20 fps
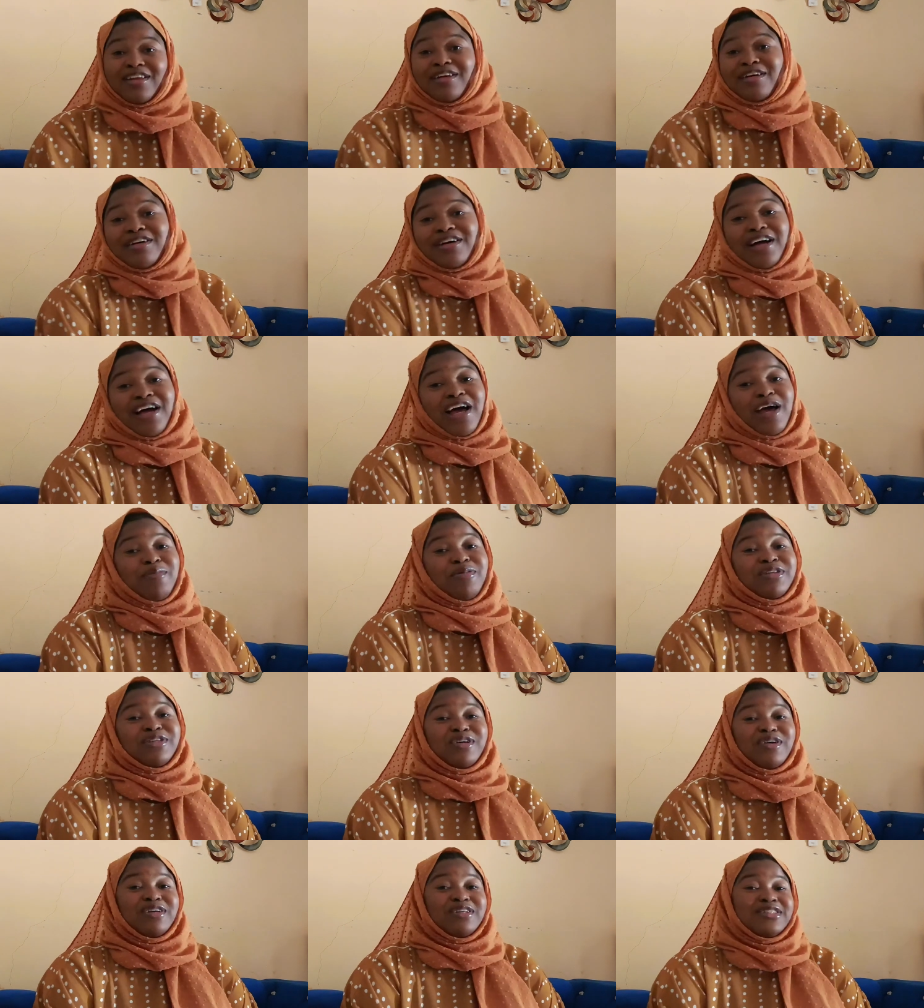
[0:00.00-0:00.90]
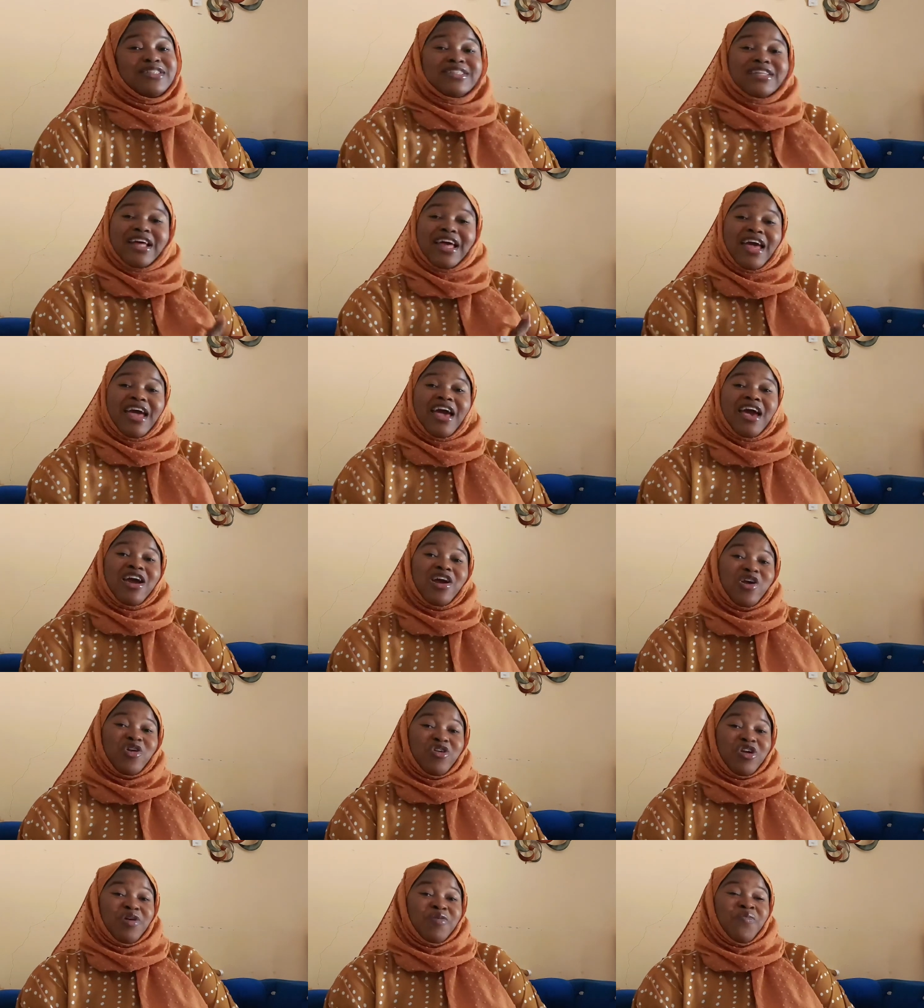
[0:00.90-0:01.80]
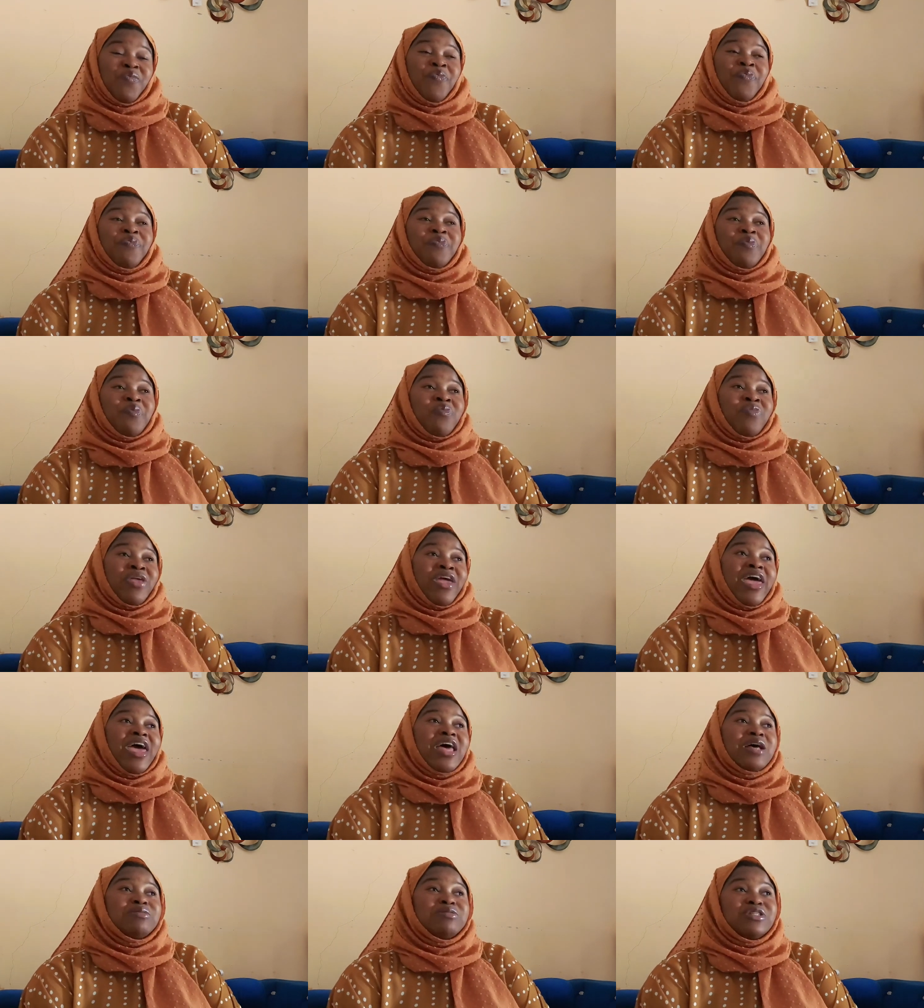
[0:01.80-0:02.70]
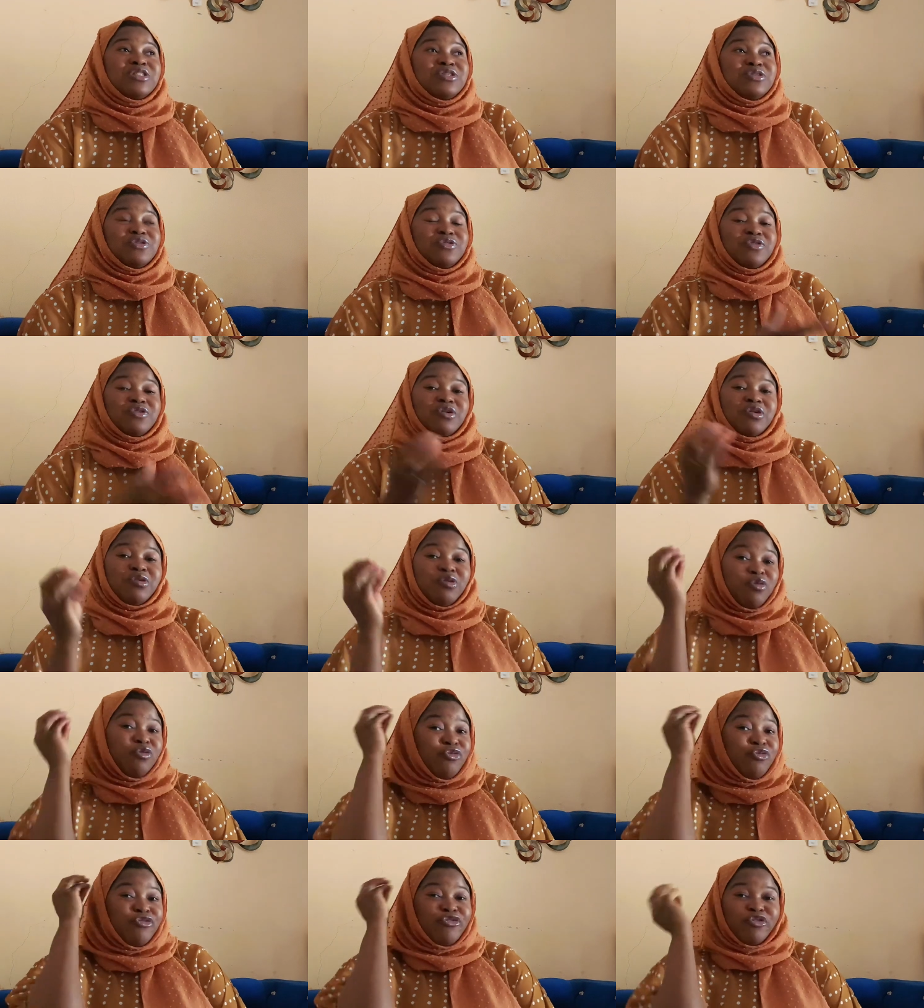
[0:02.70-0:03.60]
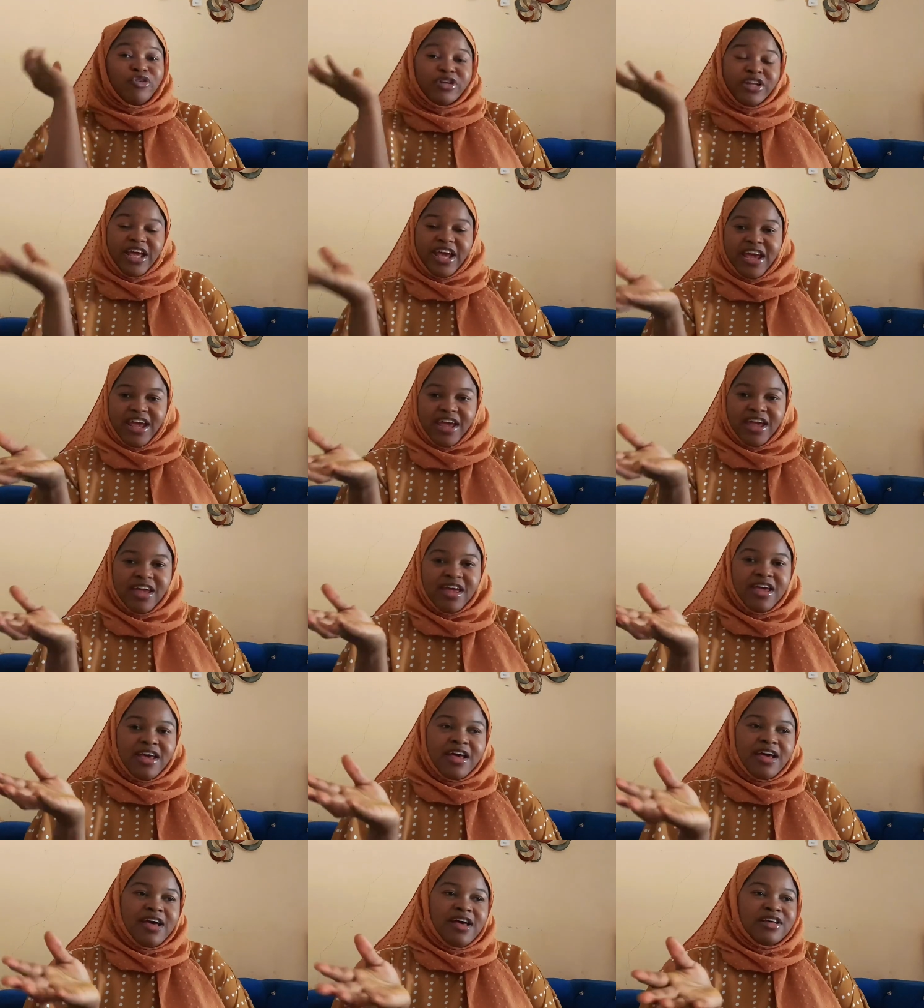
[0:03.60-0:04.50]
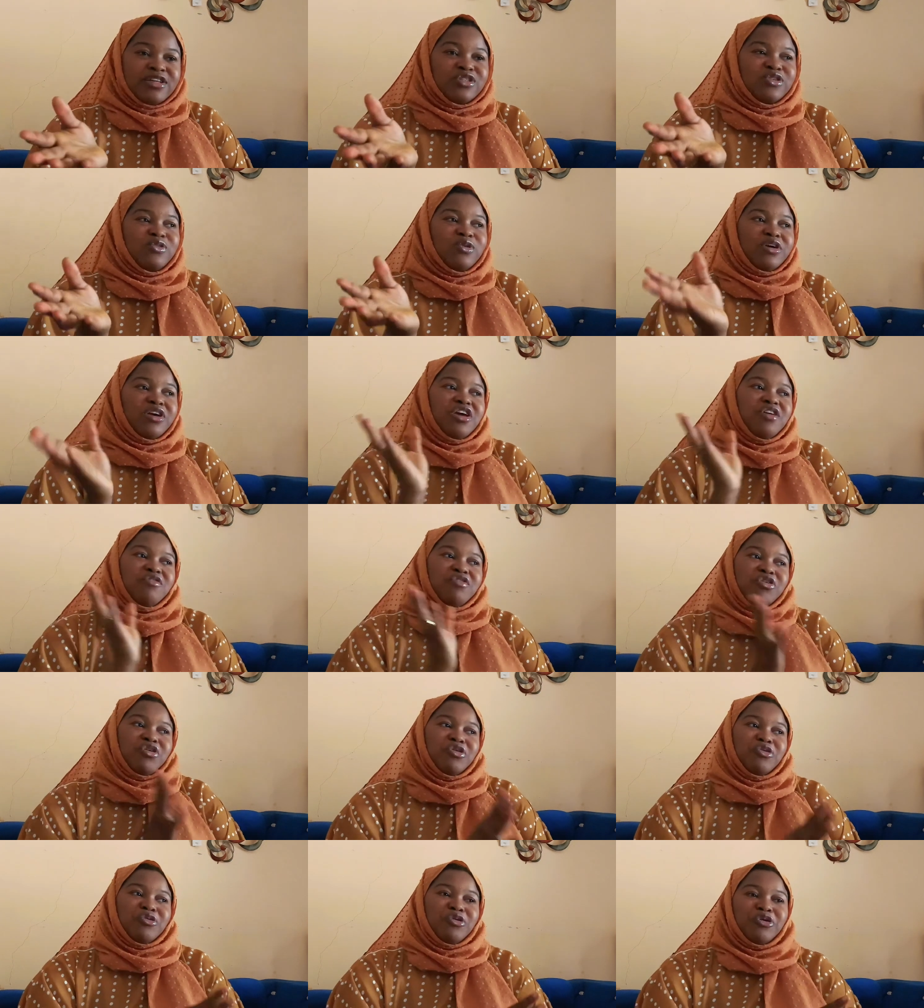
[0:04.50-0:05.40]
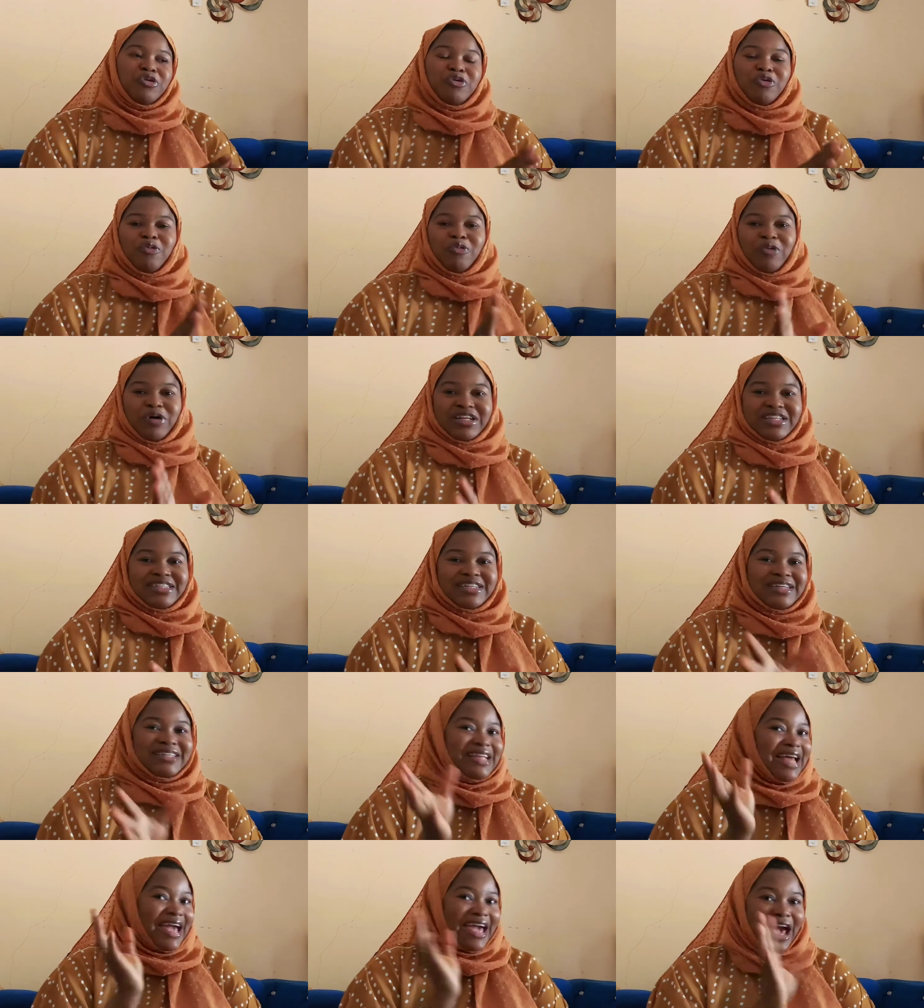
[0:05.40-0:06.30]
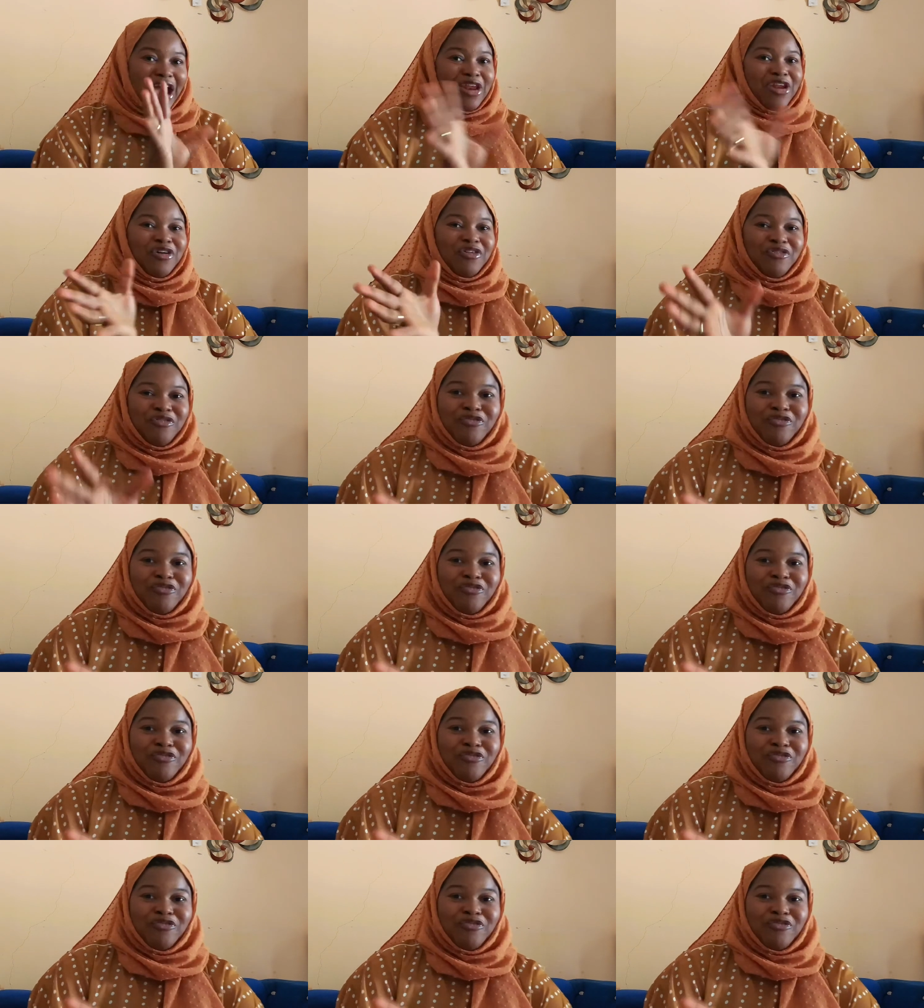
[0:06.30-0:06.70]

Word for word: the hibiscus hair cream helps to fool the hair. So if you know you don't want that kind of